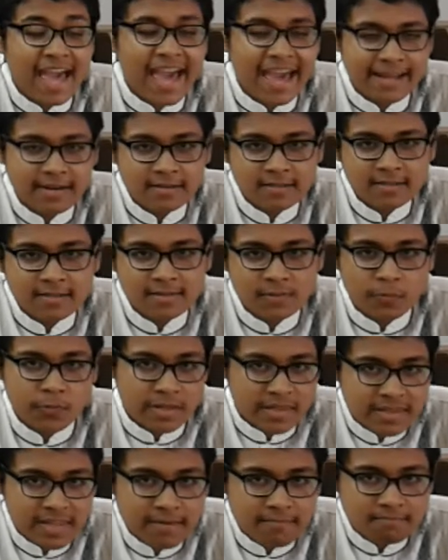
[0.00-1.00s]
and
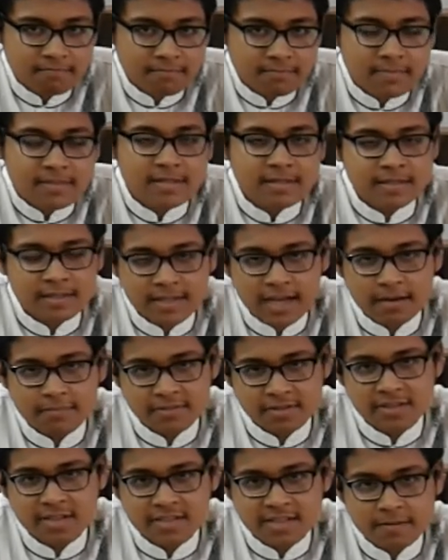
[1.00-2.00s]
with them
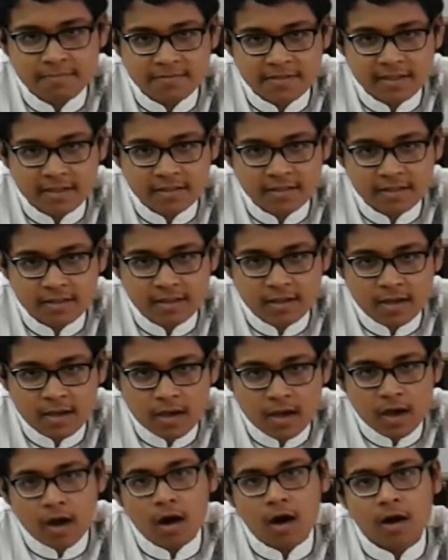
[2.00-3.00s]
comes the subject
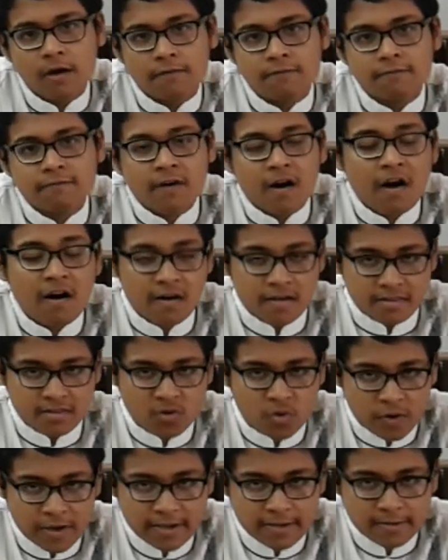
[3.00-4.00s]
of
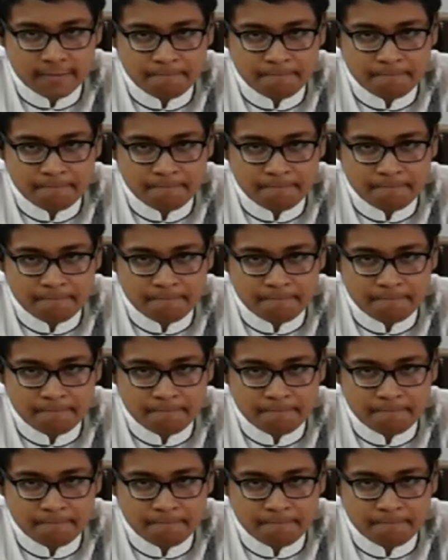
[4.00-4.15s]
earthquake.